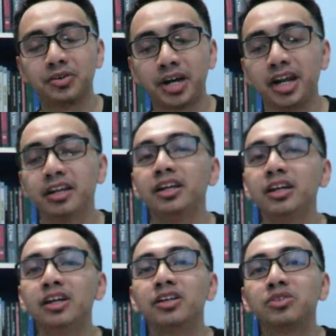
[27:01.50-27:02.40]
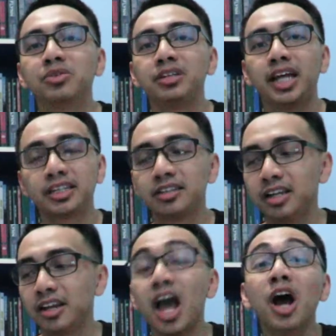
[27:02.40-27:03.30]
Alright, so that's
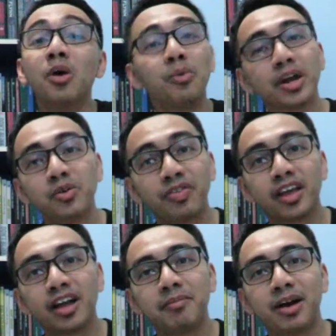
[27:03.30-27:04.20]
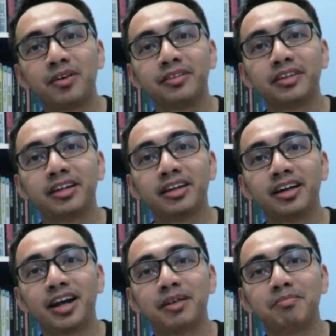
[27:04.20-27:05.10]
it. What do you think about
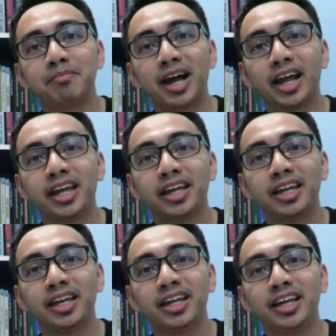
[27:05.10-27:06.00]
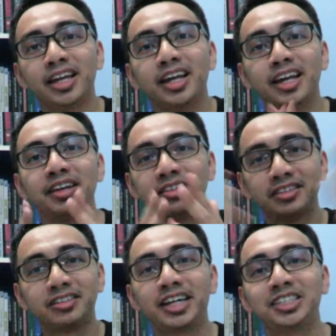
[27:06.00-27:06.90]
my
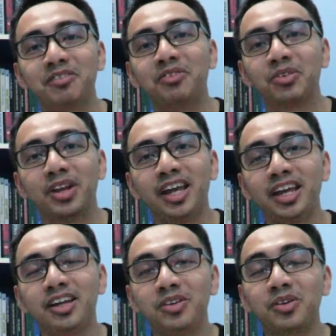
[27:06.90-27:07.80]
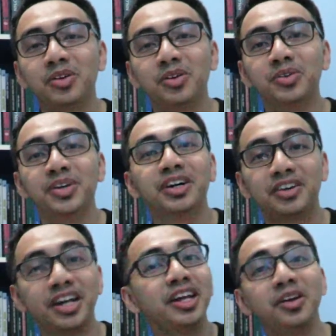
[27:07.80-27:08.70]
session for today? Do you
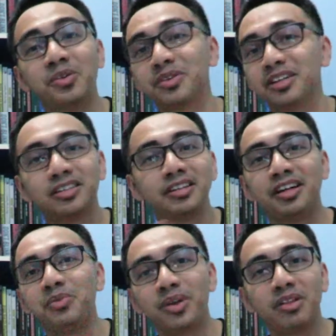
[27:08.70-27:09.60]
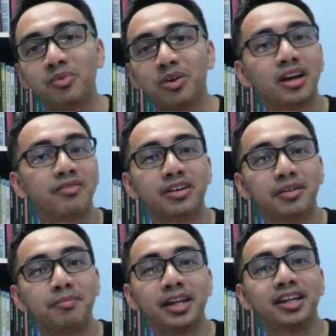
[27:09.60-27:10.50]
agree or disagree with whatever
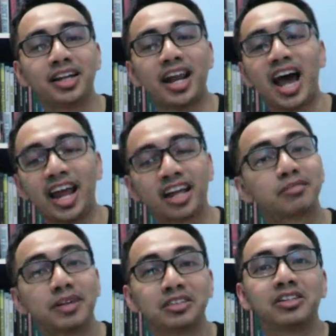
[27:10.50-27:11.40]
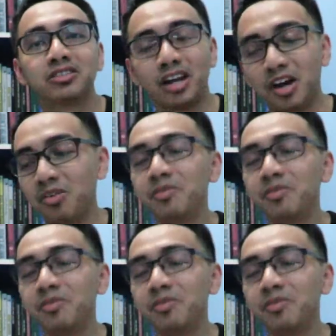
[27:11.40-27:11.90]
opinion that I expressed just now?